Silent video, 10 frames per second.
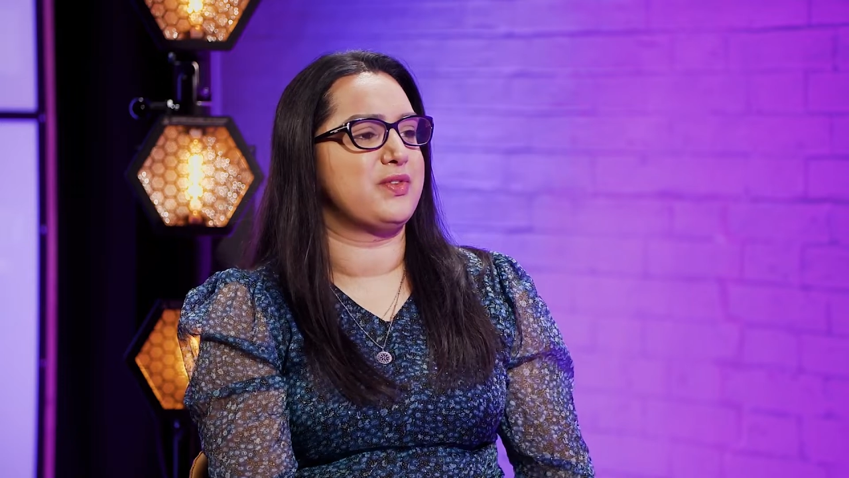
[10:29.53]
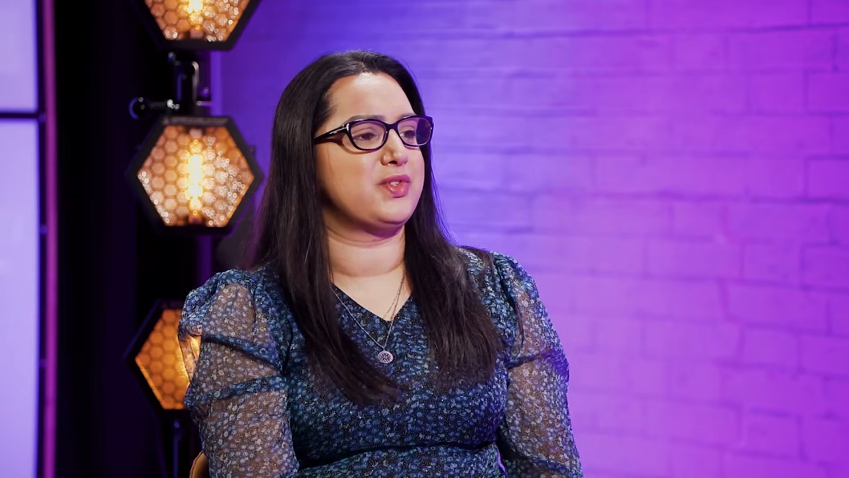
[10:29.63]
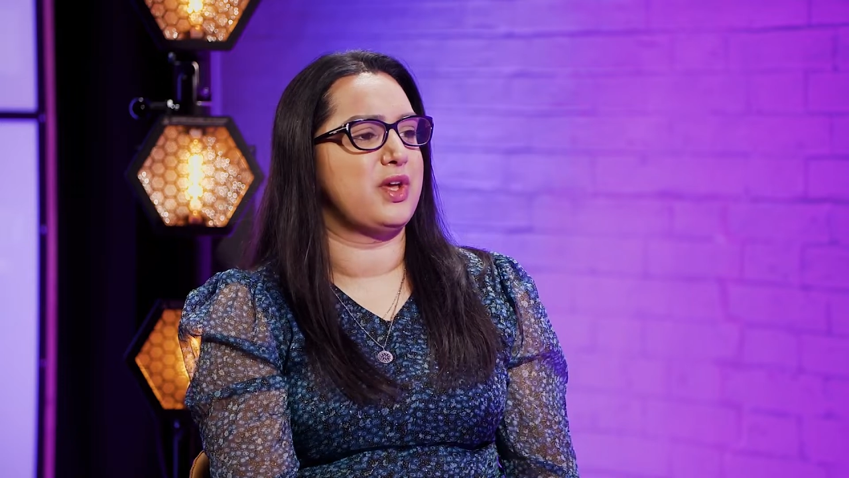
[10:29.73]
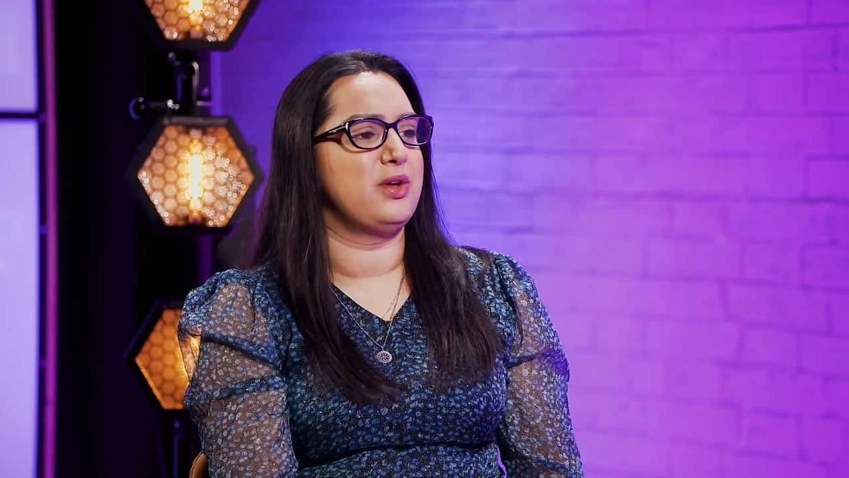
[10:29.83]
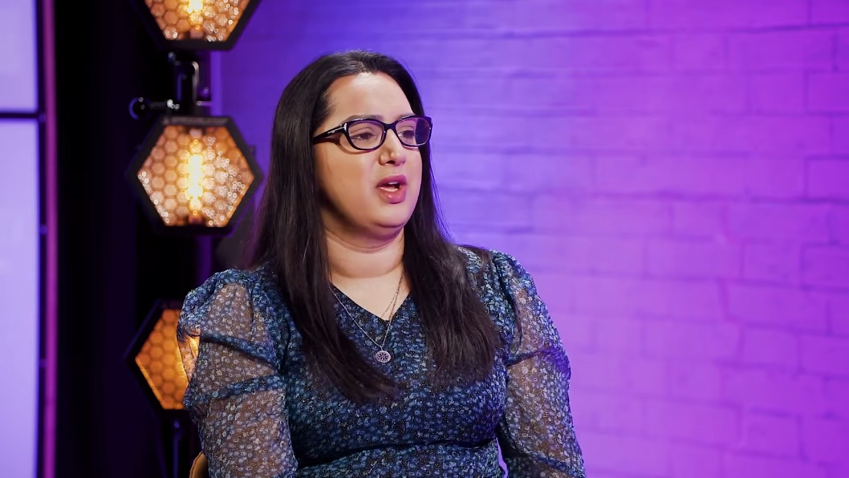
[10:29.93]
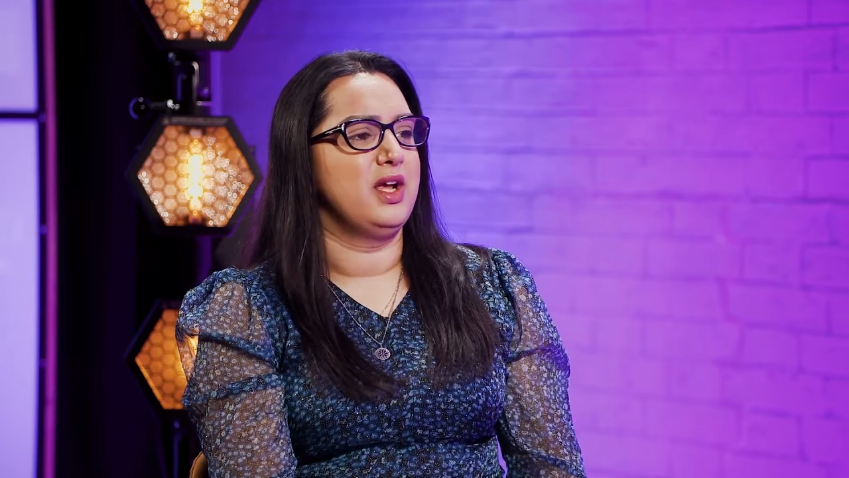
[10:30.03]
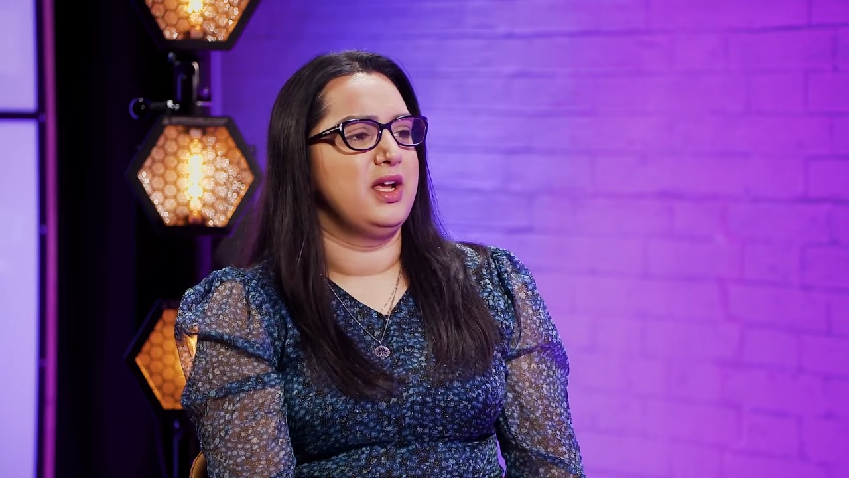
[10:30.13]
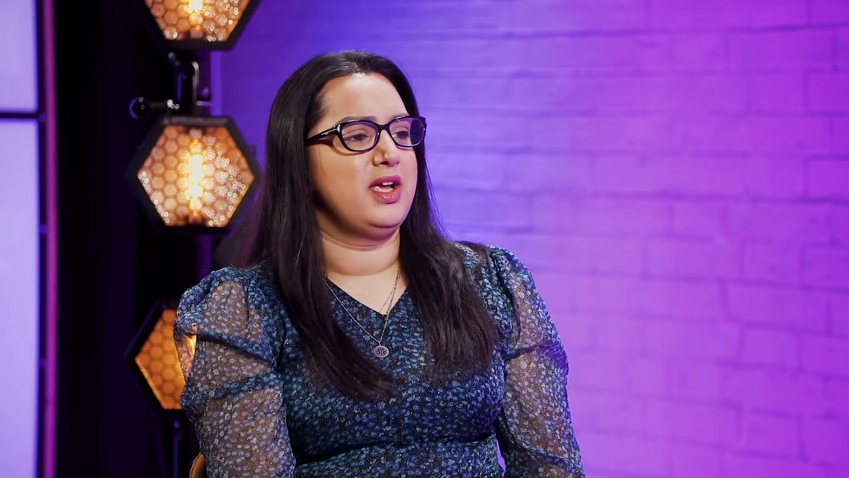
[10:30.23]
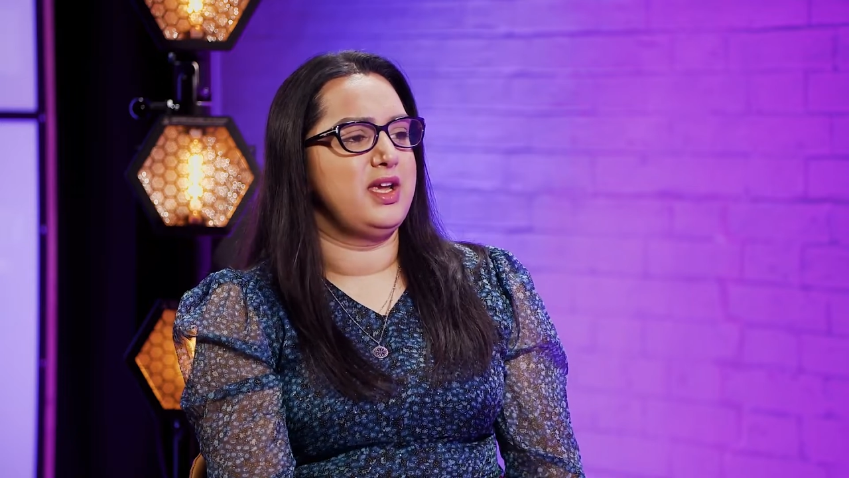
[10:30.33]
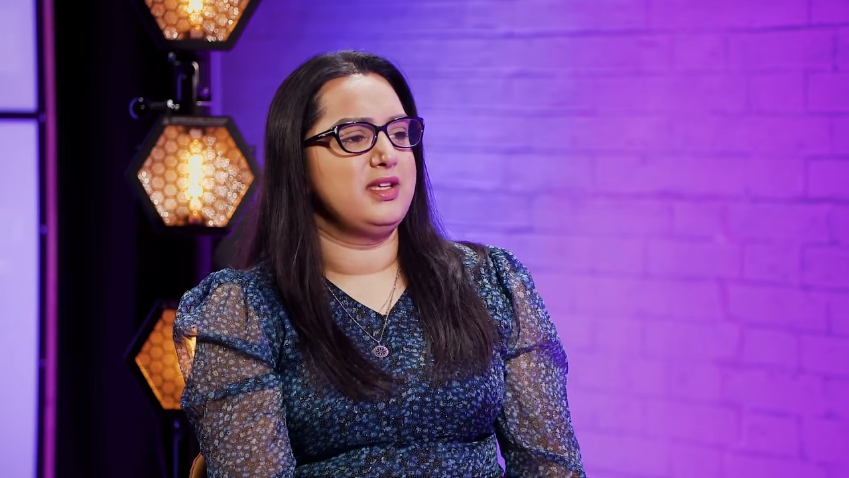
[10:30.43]
So
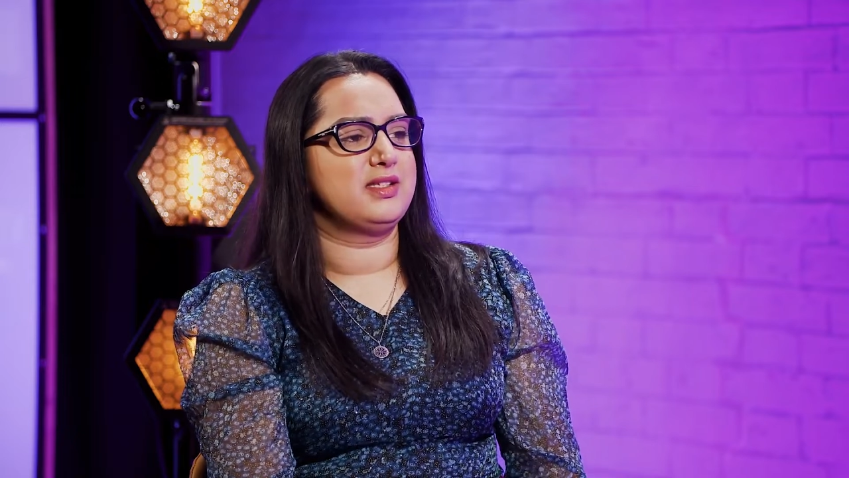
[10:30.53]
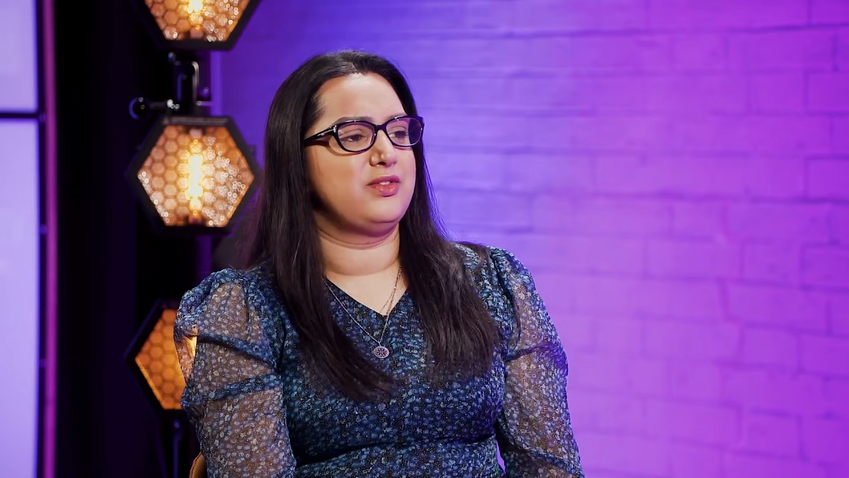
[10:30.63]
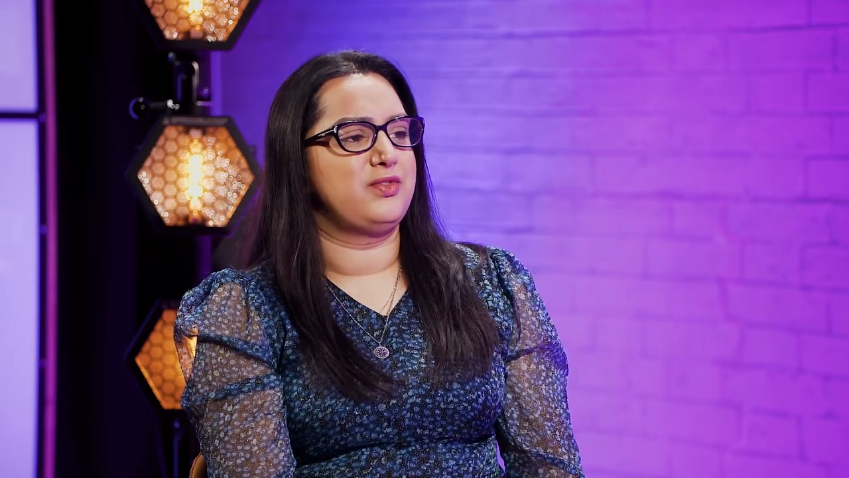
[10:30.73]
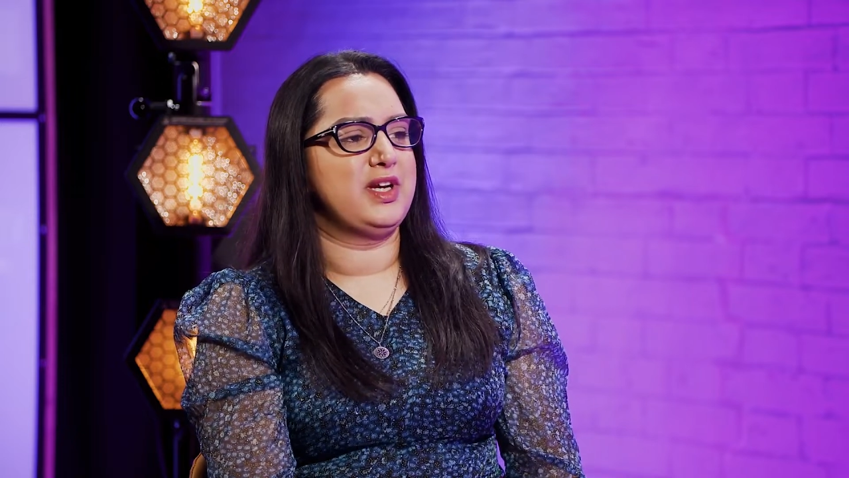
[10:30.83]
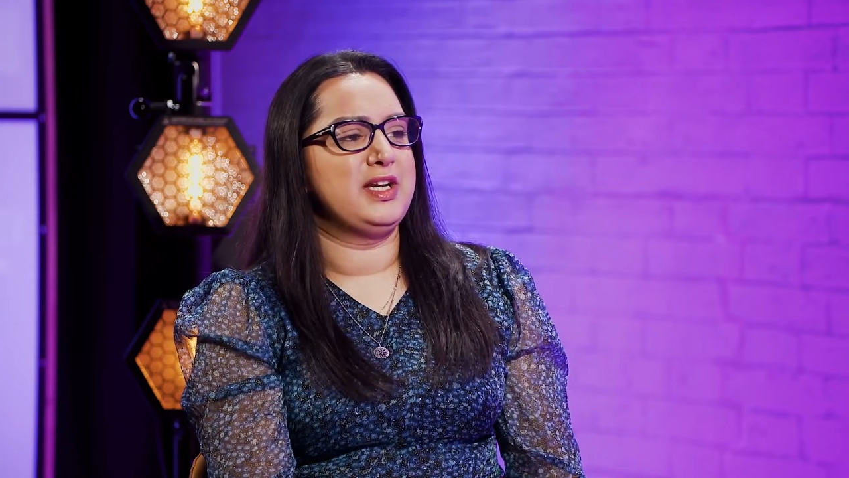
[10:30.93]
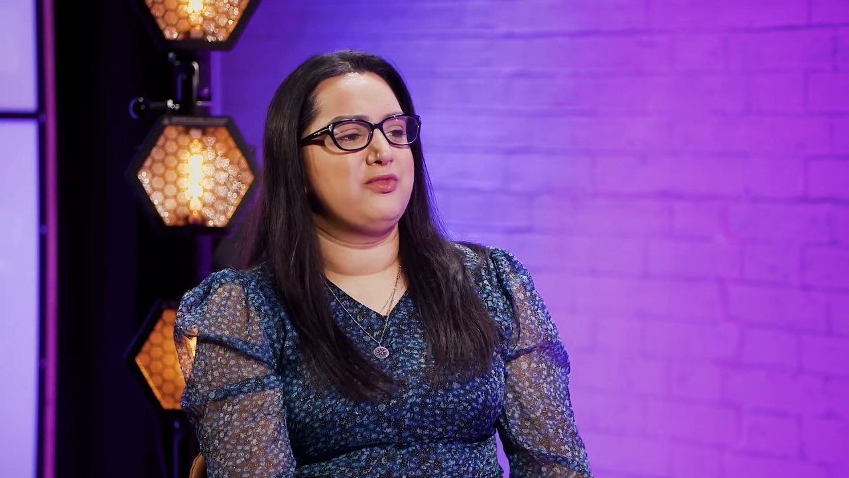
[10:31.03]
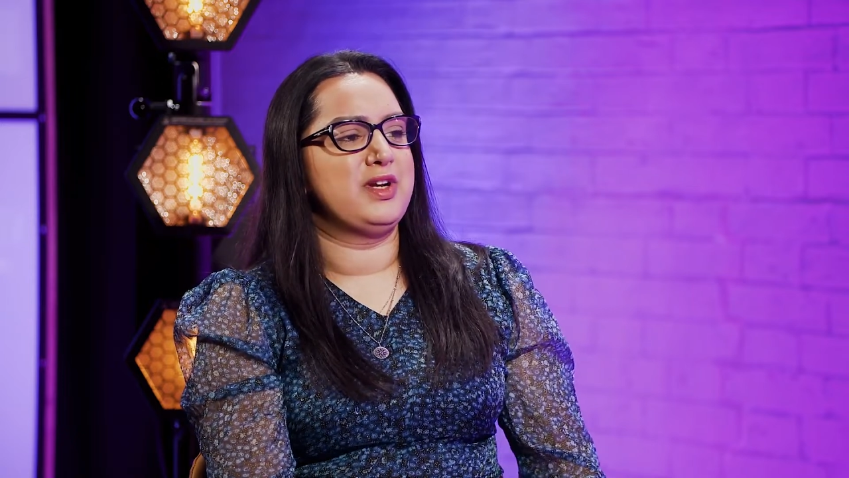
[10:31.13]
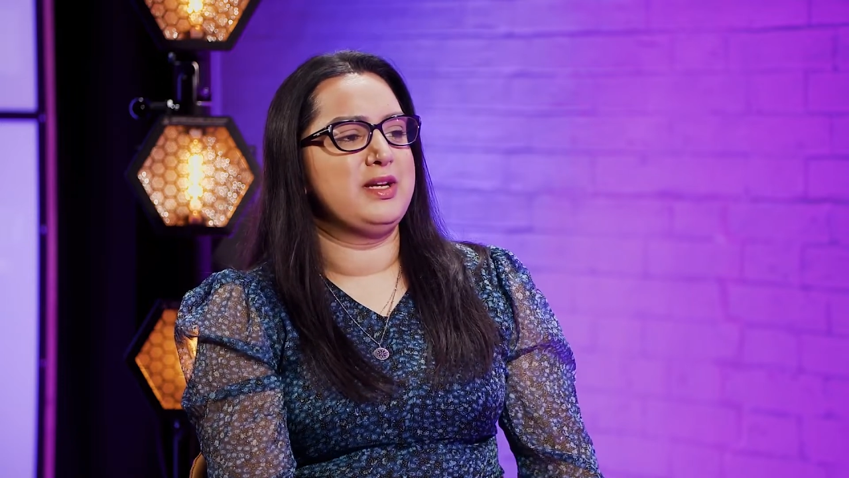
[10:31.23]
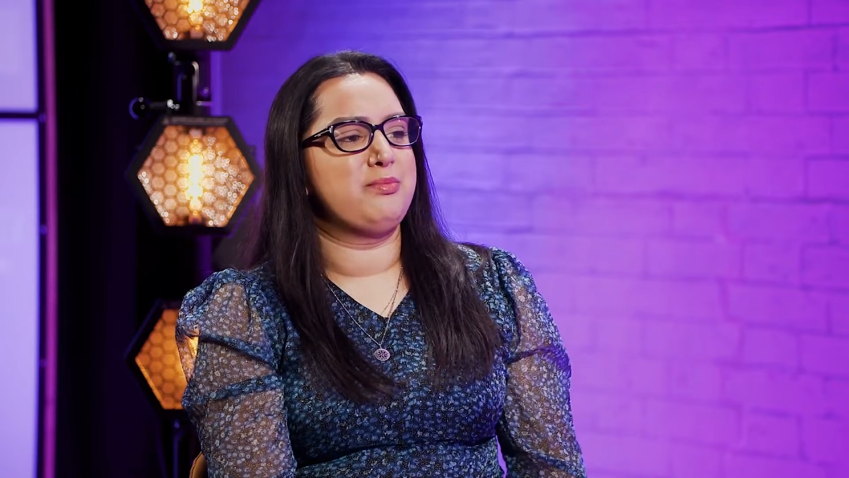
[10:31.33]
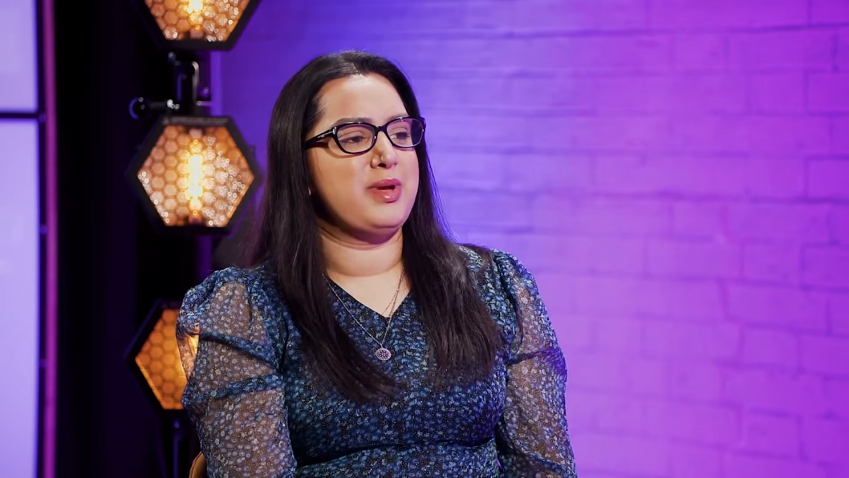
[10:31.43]
it is a really,
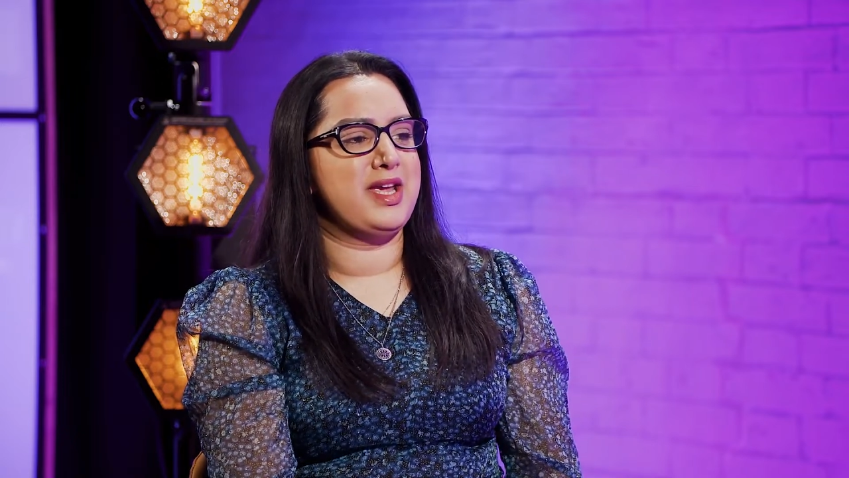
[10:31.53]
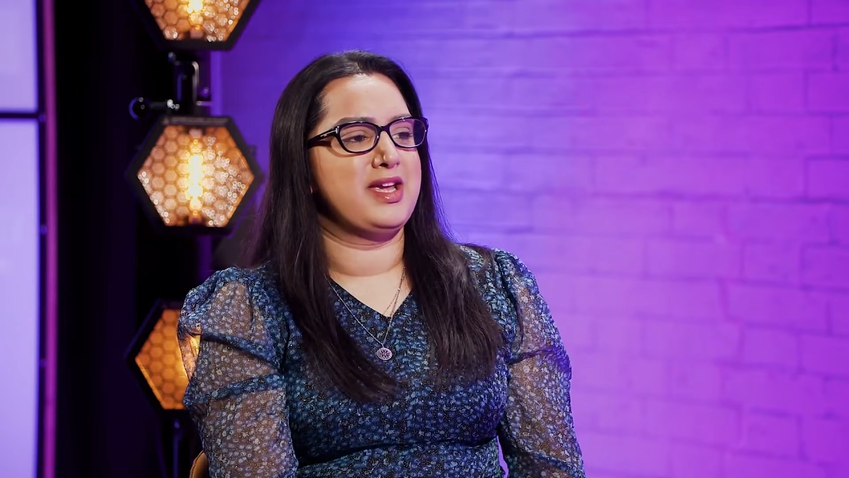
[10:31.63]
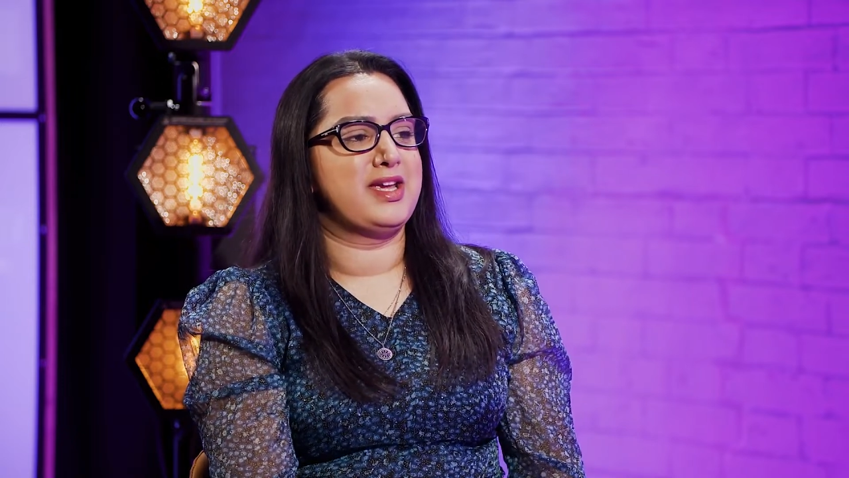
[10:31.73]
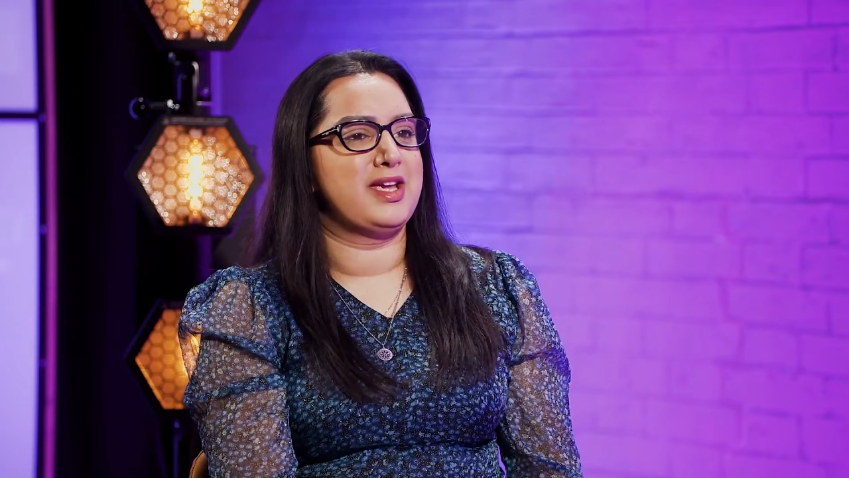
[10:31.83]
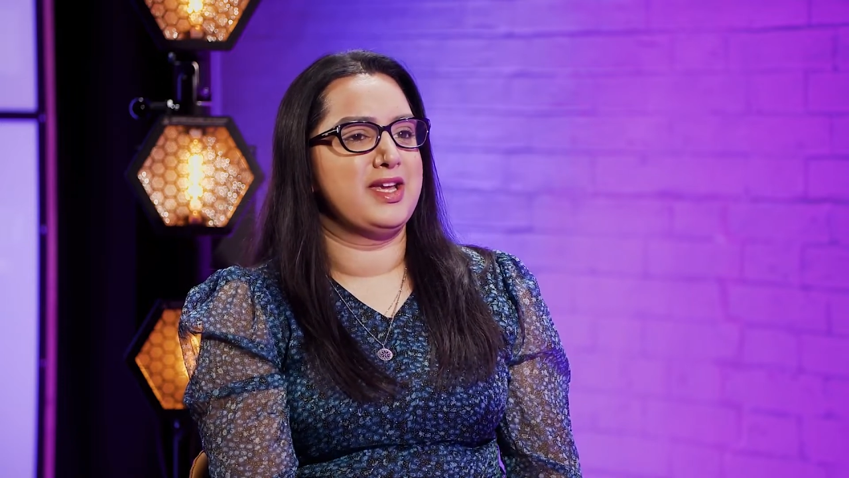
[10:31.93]
really big